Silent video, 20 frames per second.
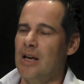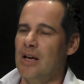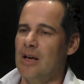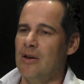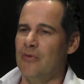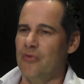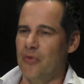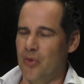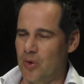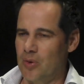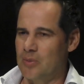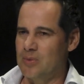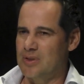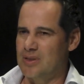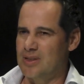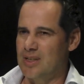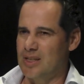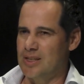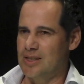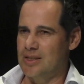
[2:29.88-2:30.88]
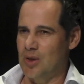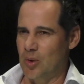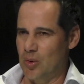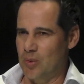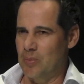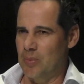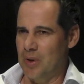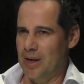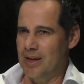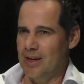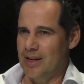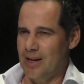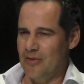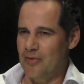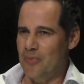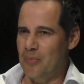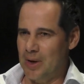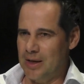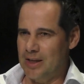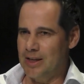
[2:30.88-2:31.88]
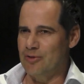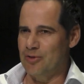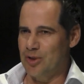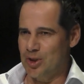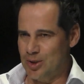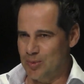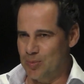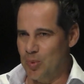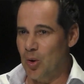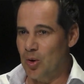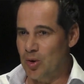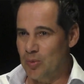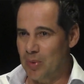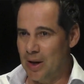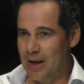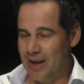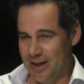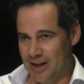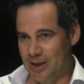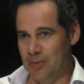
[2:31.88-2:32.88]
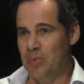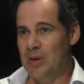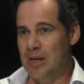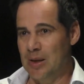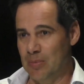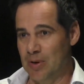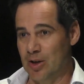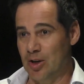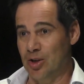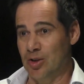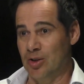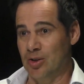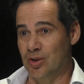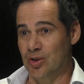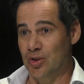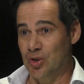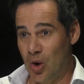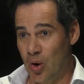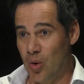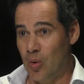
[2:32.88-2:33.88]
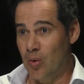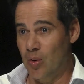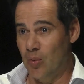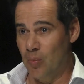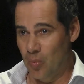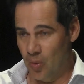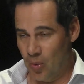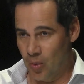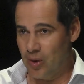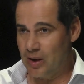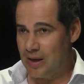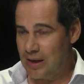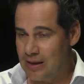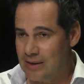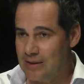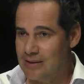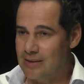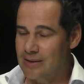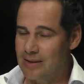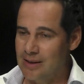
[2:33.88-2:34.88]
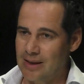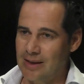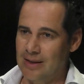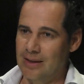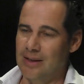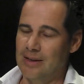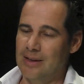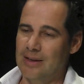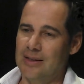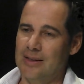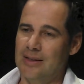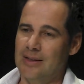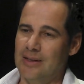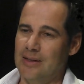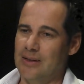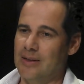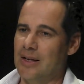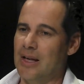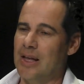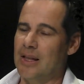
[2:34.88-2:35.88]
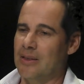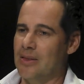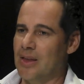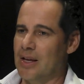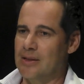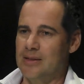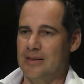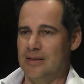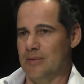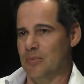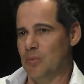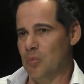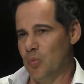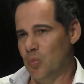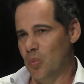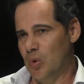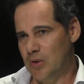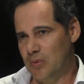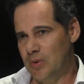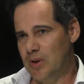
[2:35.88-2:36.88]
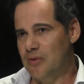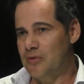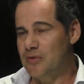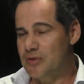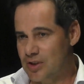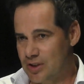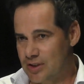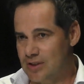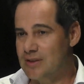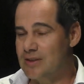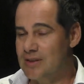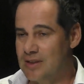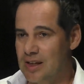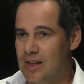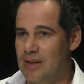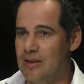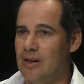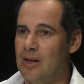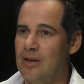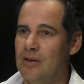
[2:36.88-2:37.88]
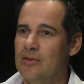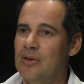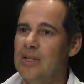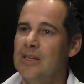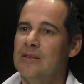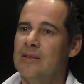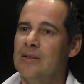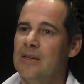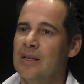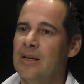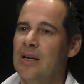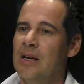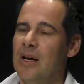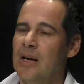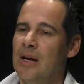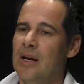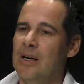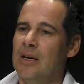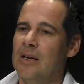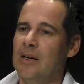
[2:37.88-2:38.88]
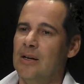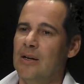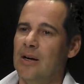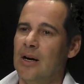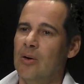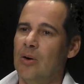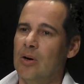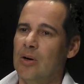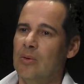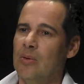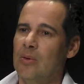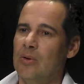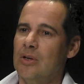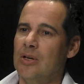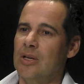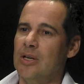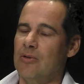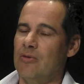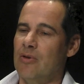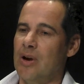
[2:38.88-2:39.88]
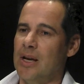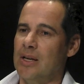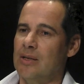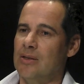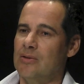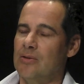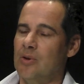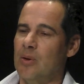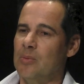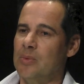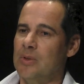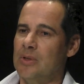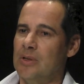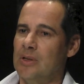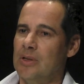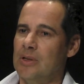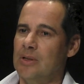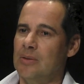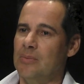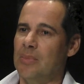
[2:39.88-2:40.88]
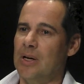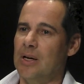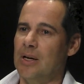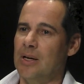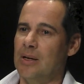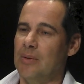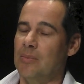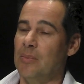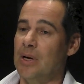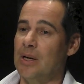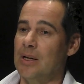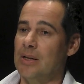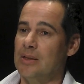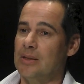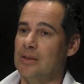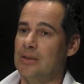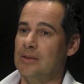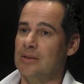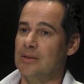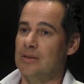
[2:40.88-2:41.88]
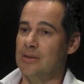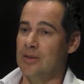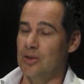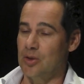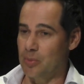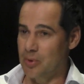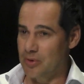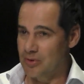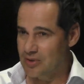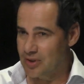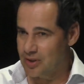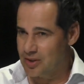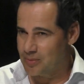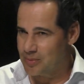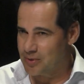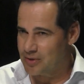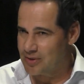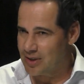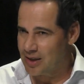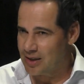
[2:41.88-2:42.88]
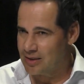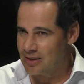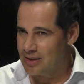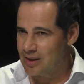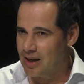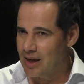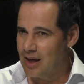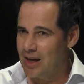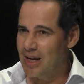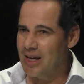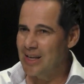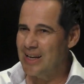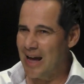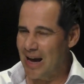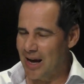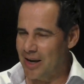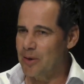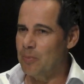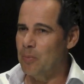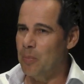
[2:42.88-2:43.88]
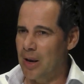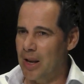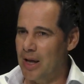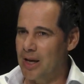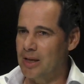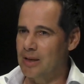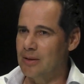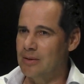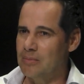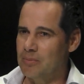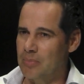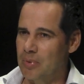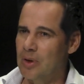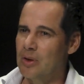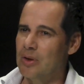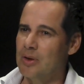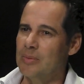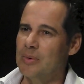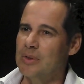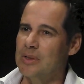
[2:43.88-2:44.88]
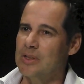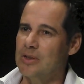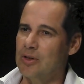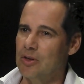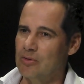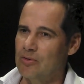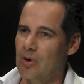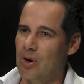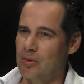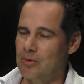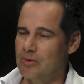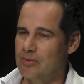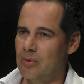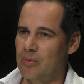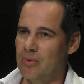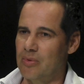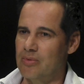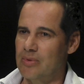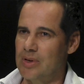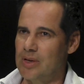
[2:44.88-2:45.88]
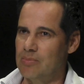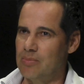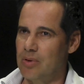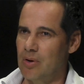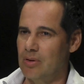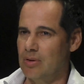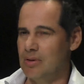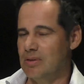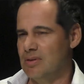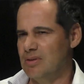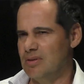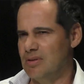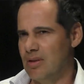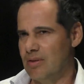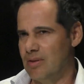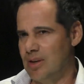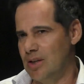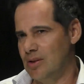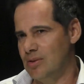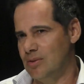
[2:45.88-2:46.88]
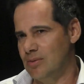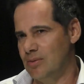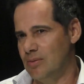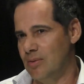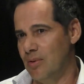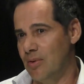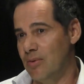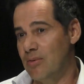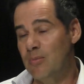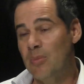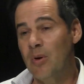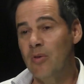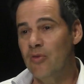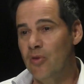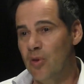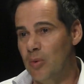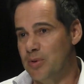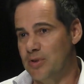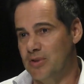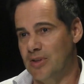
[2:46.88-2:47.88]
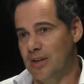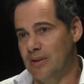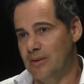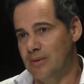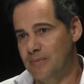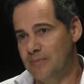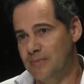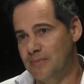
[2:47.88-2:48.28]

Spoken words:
firms that don't make enough money respond by letting people go more easily. And that's what we have just seen recently. Our quarterly rate dropped by minus 0.6%, and unemployment rose from 3.3 to 3.4%.